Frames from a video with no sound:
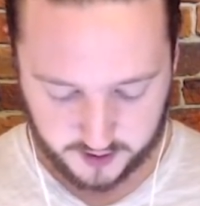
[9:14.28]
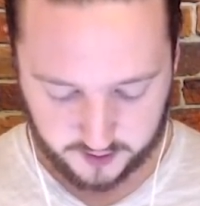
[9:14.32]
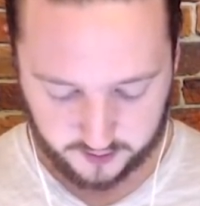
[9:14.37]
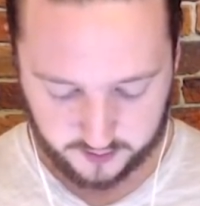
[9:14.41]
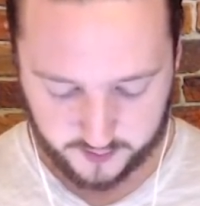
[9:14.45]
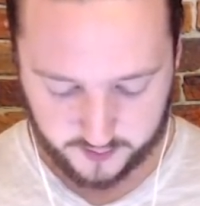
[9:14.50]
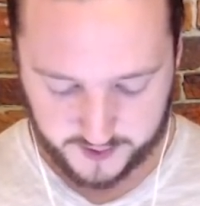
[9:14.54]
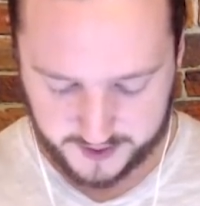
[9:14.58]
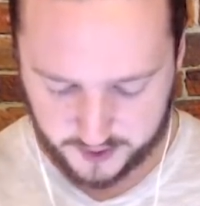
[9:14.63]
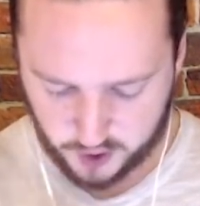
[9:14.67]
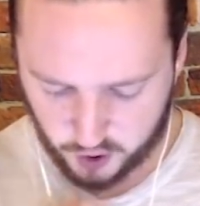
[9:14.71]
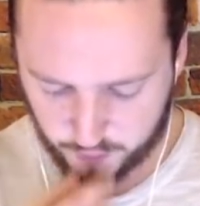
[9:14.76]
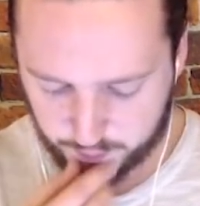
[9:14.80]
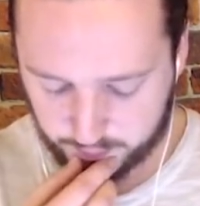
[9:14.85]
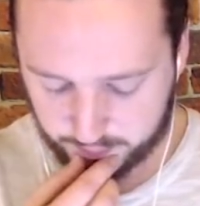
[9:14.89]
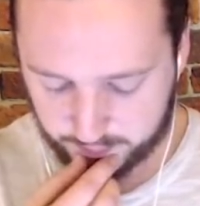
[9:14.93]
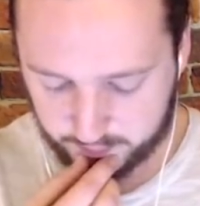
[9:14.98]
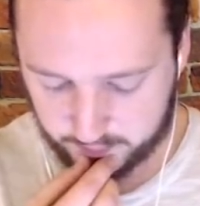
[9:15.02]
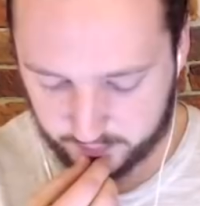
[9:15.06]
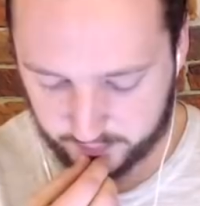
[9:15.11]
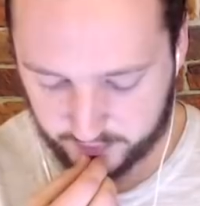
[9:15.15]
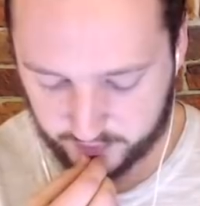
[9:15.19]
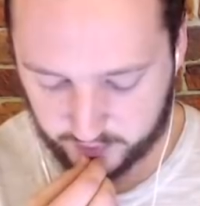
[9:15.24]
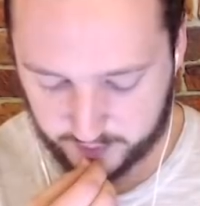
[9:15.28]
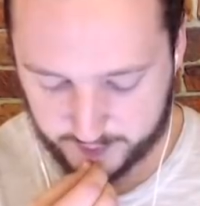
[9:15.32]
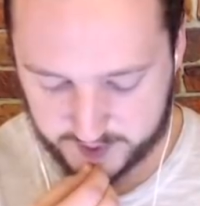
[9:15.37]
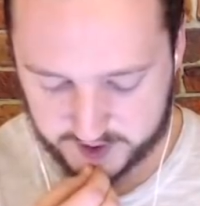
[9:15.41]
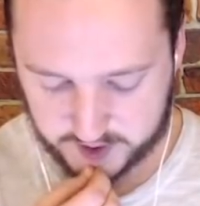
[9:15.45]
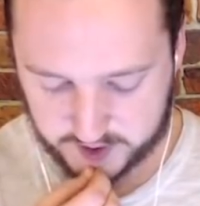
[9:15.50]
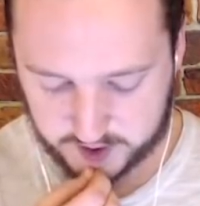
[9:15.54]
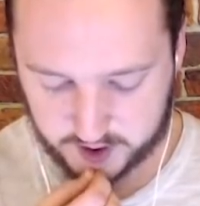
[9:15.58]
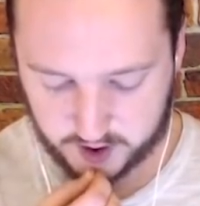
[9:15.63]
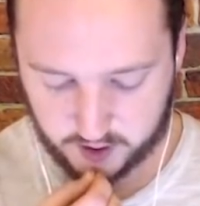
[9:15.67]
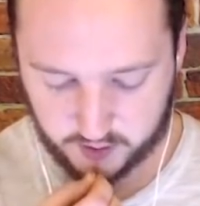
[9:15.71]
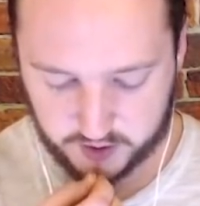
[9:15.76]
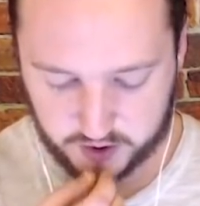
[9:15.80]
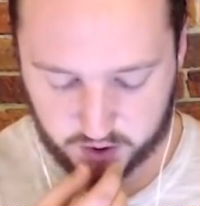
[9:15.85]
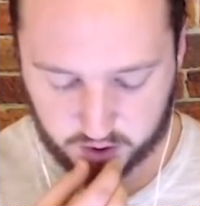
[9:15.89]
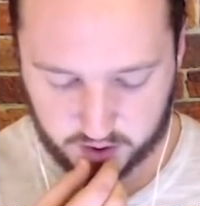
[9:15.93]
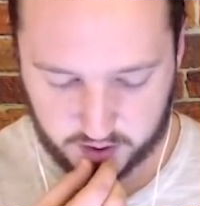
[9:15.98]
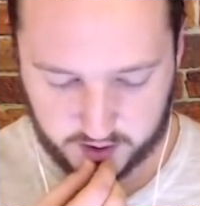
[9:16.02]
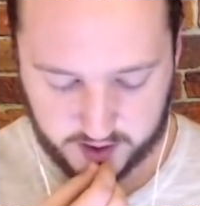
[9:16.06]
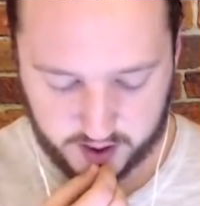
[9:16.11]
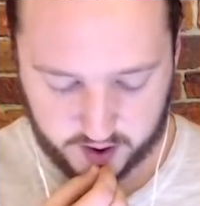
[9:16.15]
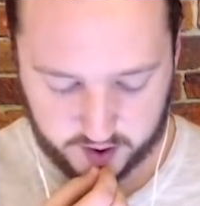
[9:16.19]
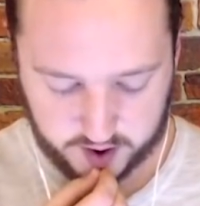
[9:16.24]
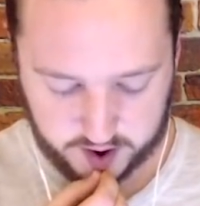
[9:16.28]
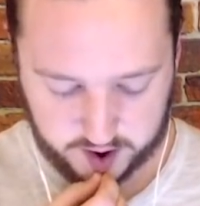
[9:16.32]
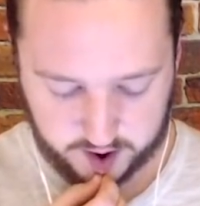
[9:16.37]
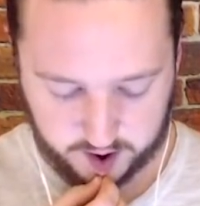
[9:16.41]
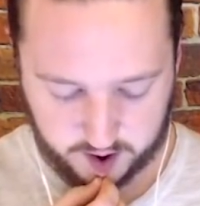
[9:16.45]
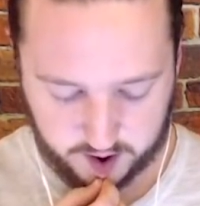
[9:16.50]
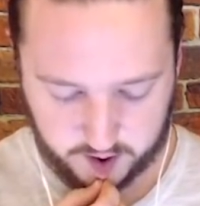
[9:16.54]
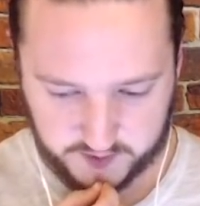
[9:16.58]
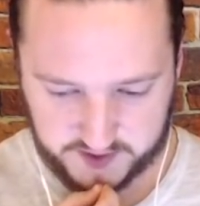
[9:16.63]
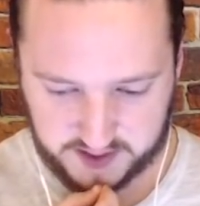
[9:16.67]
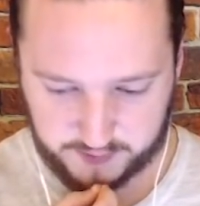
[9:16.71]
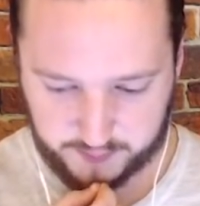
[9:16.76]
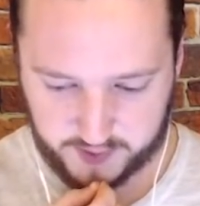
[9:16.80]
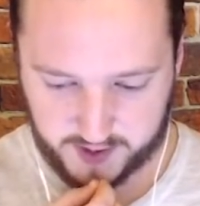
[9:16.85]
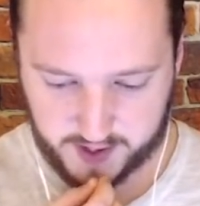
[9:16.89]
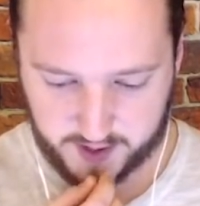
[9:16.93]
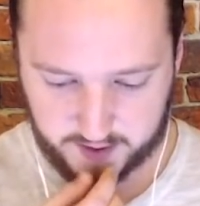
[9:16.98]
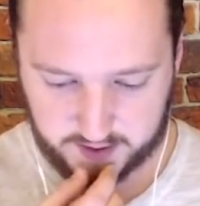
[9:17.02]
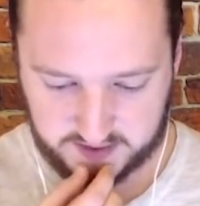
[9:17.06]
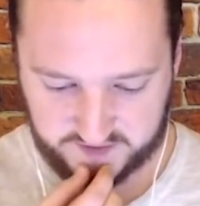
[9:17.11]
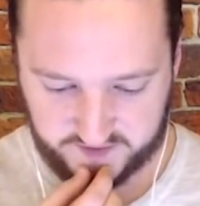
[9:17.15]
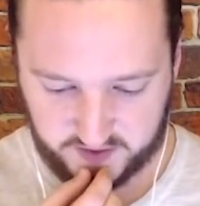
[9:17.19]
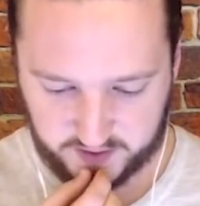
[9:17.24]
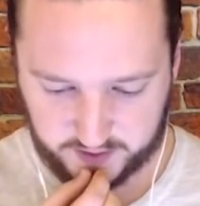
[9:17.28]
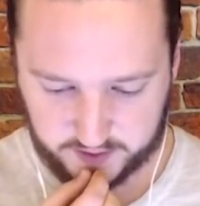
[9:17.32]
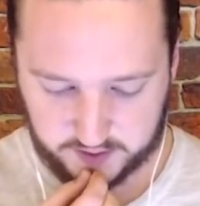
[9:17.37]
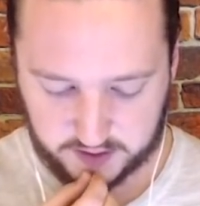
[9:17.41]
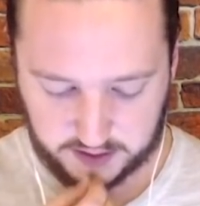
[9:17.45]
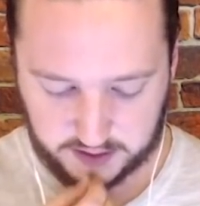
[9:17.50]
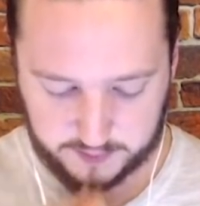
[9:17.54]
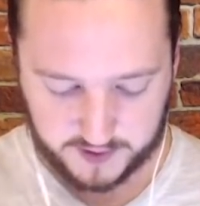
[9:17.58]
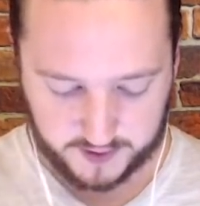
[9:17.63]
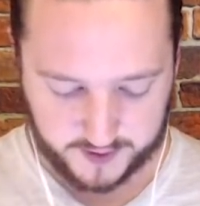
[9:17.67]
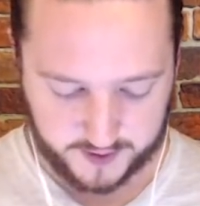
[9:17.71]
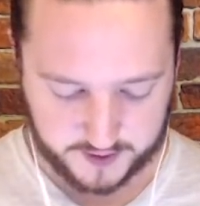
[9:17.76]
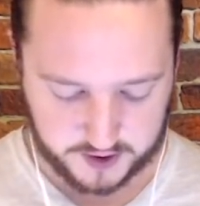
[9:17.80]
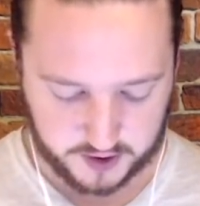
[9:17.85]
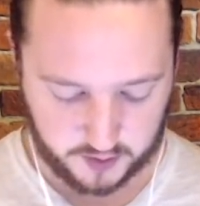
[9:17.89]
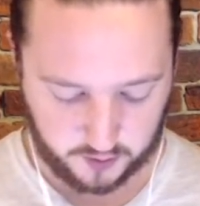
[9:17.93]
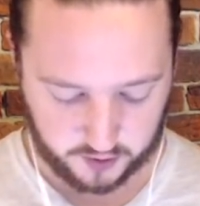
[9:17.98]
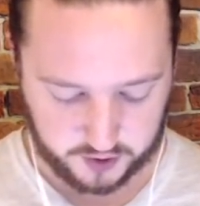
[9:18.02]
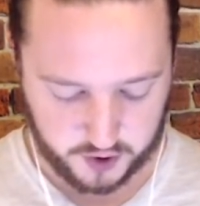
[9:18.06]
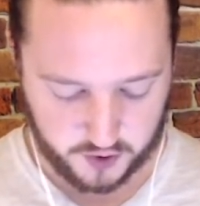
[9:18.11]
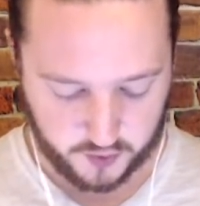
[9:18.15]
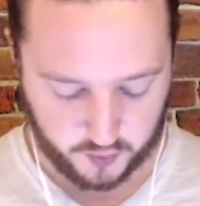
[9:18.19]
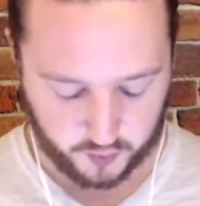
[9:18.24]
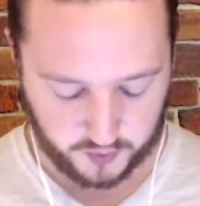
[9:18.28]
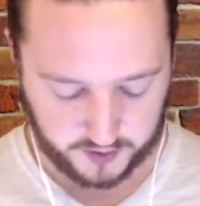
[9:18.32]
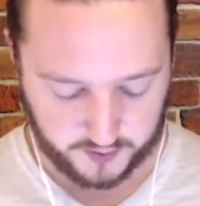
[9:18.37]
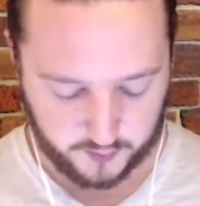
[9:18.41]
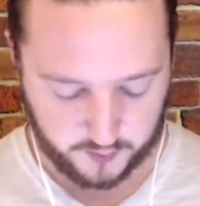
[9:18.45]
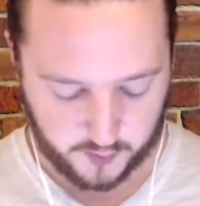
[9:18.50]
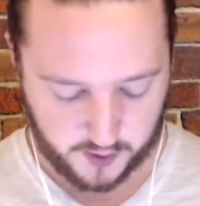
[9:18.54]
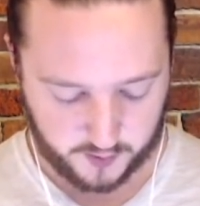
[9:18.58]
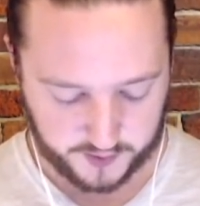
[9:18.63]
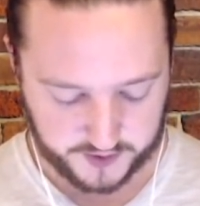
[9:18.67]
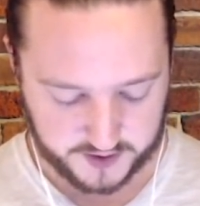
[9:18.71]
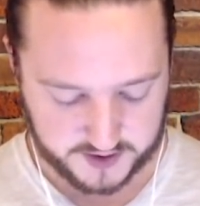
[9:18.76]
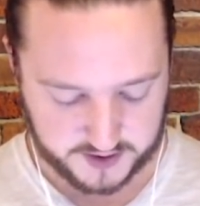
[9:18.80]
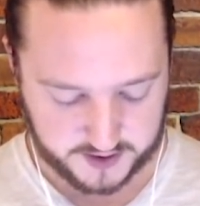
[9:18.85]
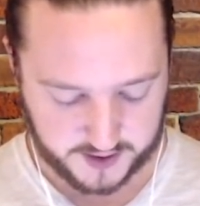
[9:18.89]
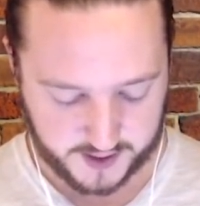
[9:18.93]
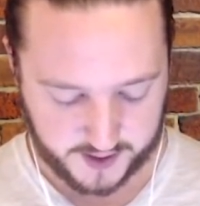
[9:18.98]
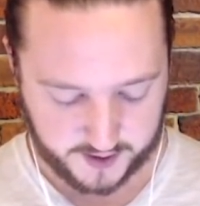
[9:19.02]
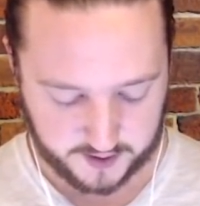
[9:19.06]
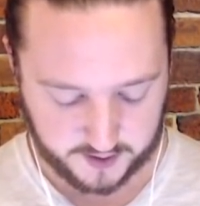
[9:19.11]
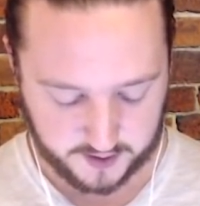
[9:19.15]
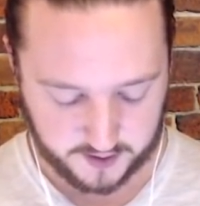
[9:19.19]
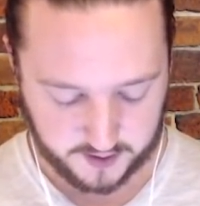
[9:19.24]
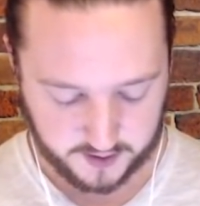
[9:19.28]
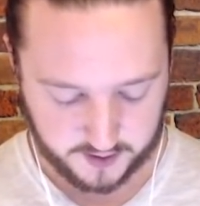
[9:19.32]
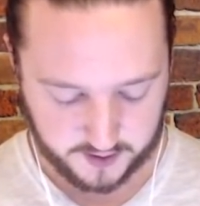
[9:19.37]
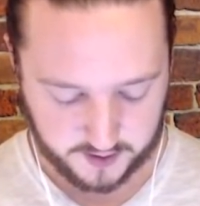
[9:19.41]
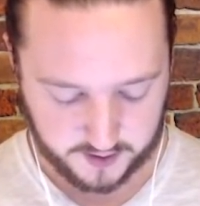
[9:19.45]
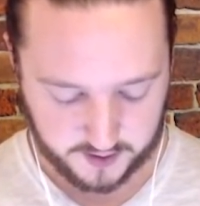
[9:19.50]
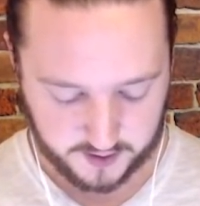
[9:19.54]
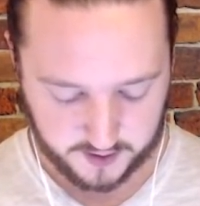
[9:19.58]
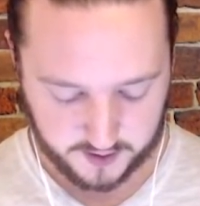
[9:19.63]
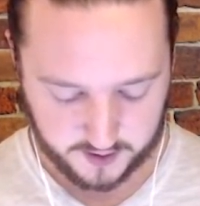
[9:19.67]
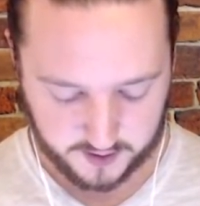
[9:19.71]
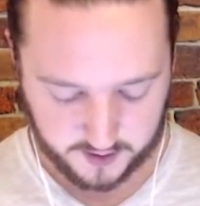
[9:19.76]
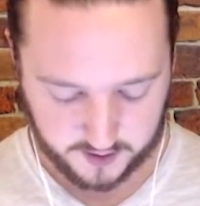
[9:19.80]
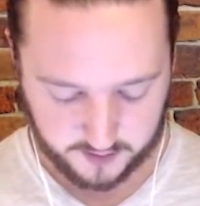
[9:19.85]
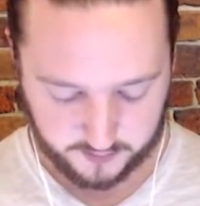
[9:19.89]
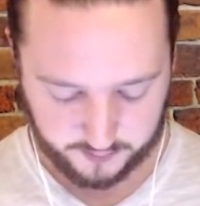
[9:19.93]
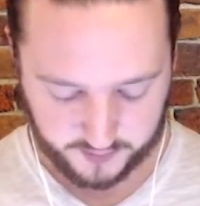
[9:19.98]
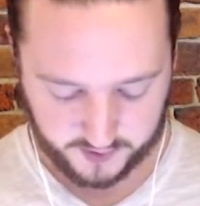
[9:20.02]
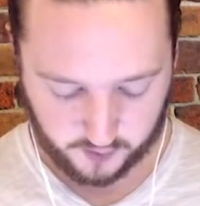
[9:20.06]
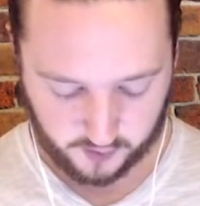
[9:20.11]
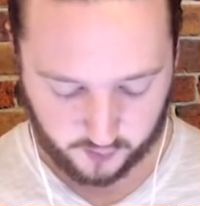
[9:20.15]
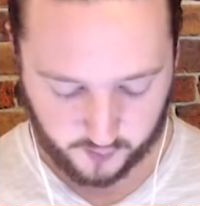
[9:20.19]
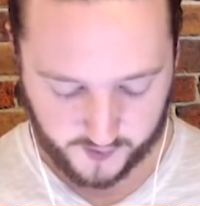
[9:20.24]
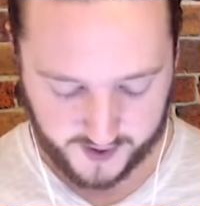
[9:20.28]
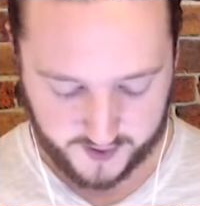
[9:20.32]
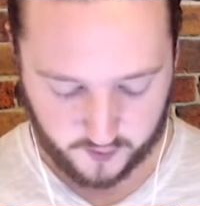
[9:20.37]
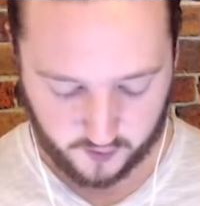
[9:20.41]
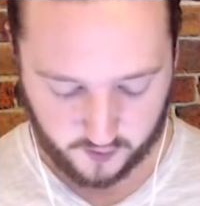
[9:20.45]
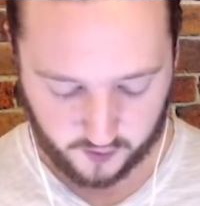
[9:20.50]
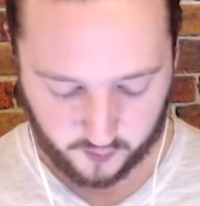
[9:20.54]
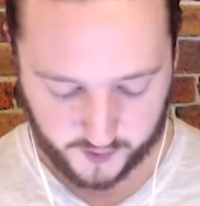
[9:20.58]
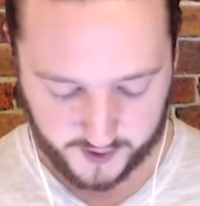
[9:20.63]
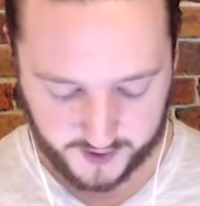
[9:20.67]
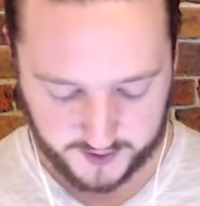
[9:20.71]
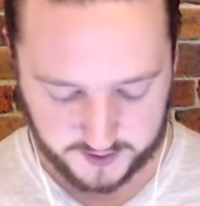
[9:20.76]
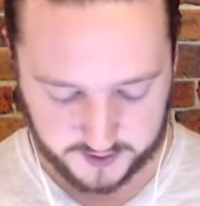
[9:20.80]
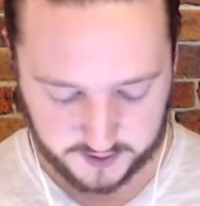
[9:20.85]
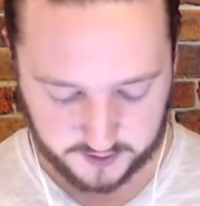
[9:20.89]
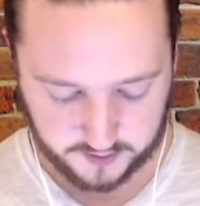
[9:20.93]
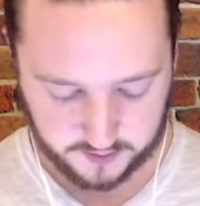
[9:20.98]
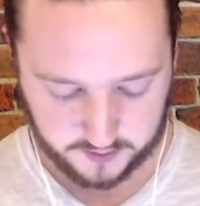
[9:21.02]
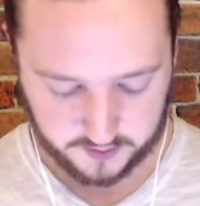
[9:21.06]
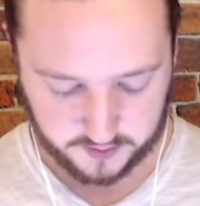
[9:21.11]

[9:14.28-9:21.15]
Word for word: Can we get our Monsieur Musketeers going on here soon with that Pekka? I feel like double Elixir will do really well with this deck. But we'll wait, we'll wait.